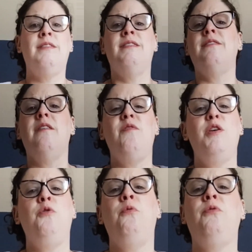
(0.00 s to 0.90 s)
stuff
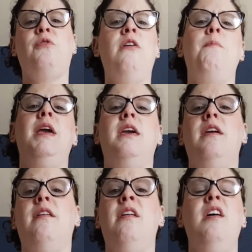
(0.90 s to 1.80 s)
that you start
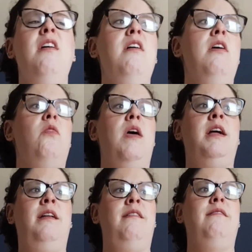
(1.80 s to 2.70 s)
making
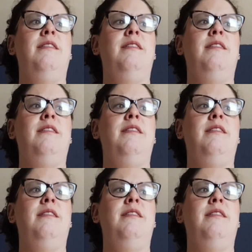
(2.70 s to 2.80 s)
that